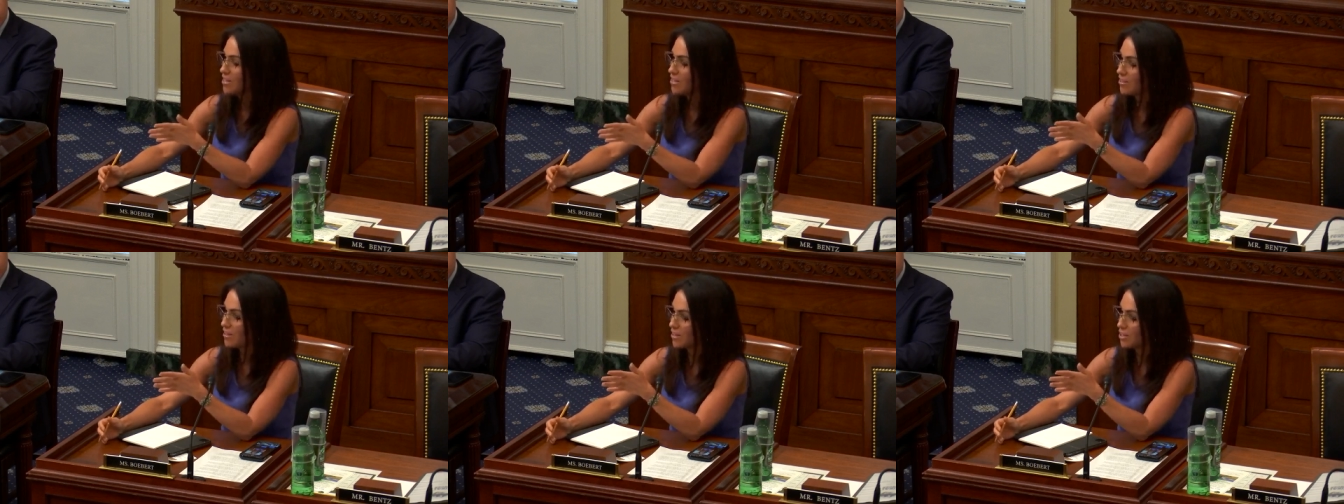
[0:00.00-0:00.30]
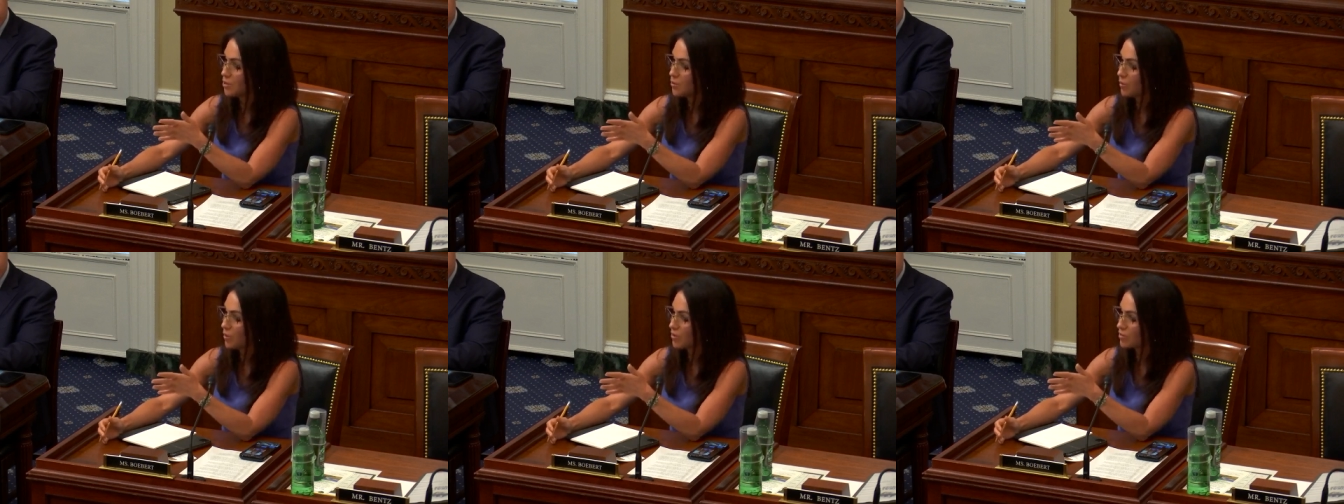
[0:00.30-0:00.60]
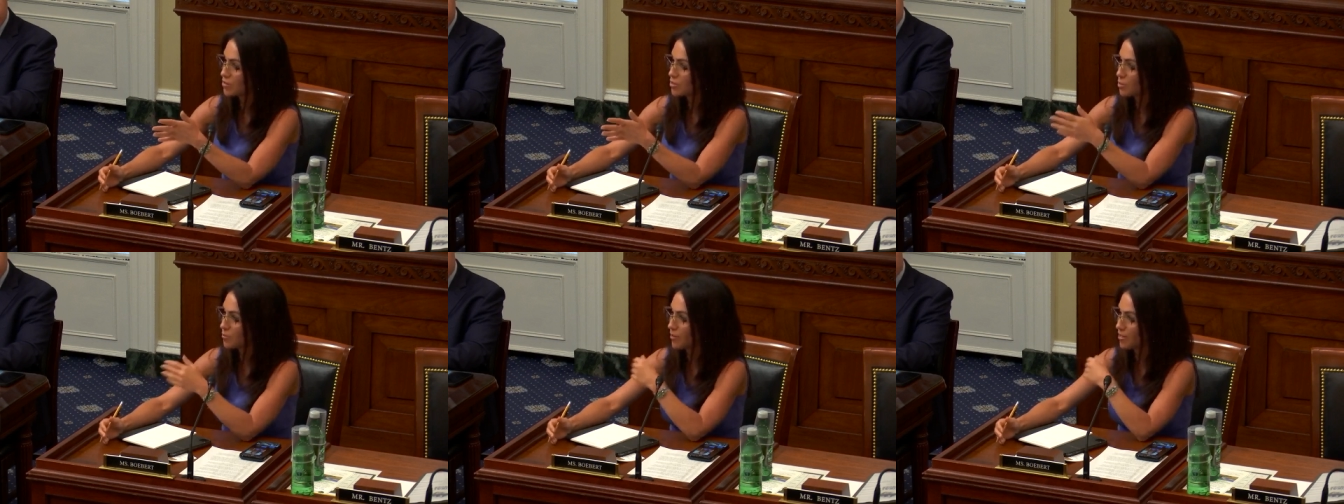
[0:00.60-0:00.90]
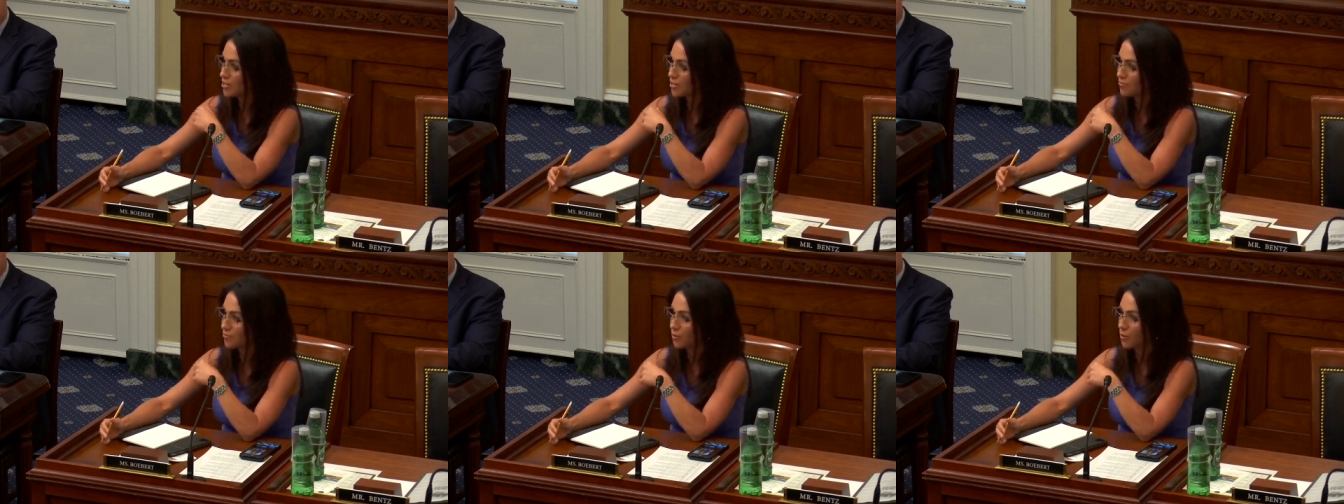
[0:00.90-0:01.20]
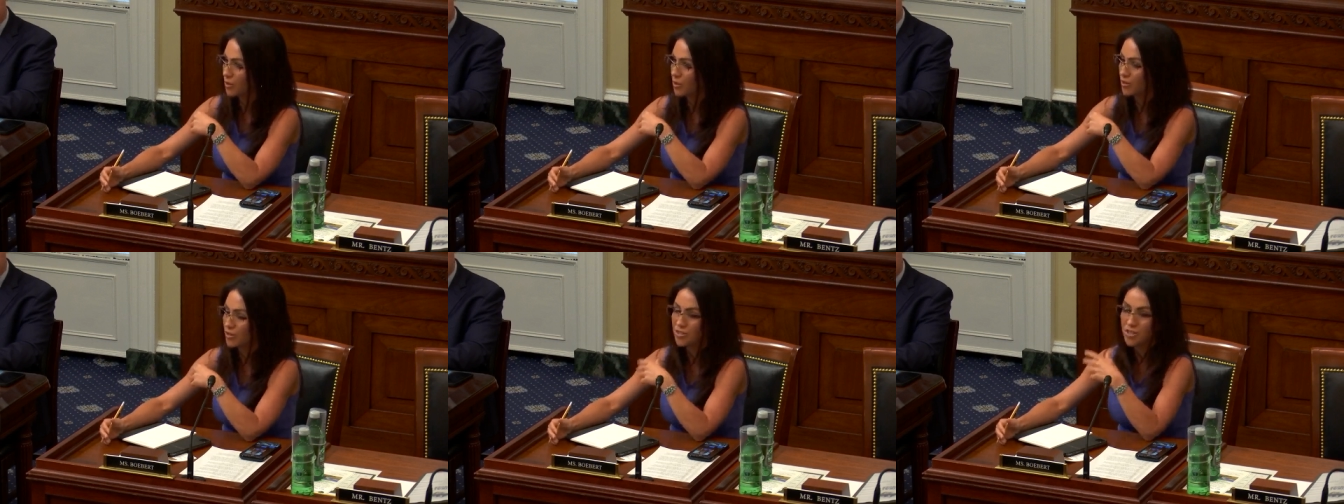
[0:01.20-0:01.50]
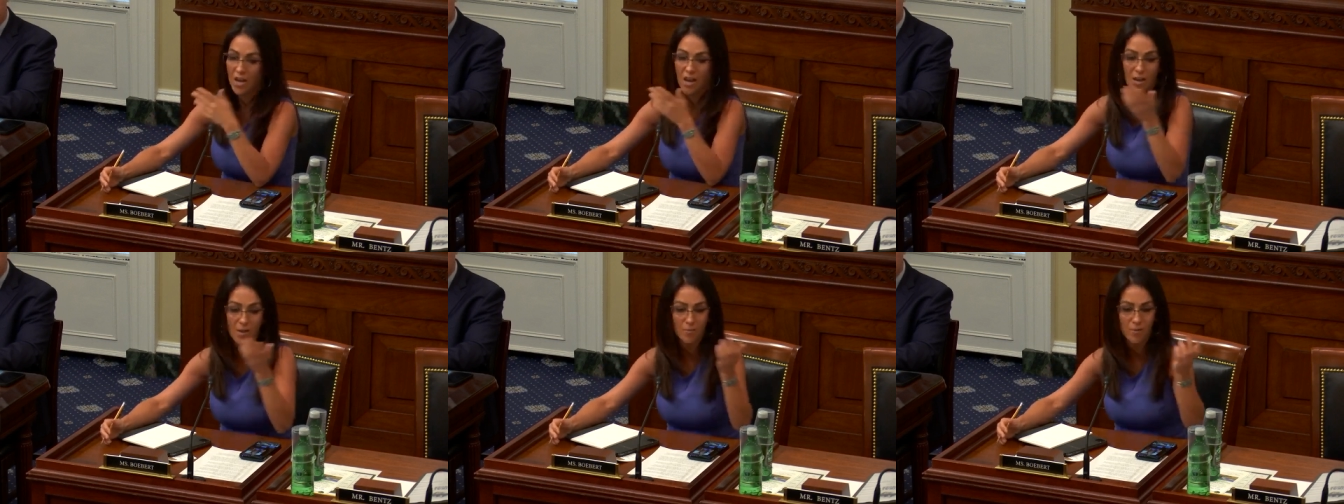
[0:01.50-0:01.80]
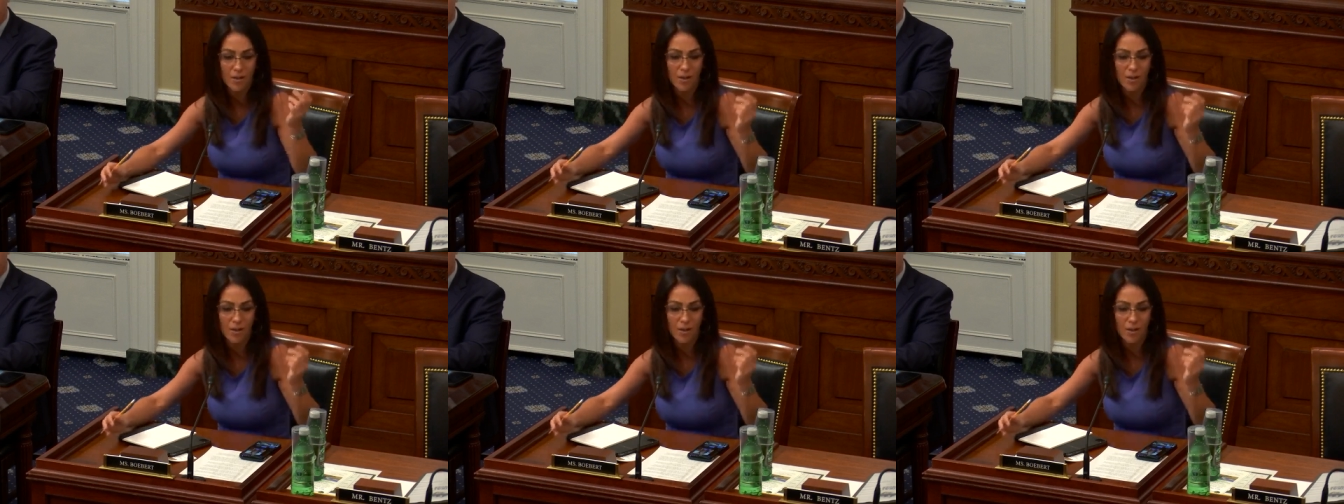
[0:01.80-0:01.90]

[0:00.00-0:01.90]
Thank you all so much for your time,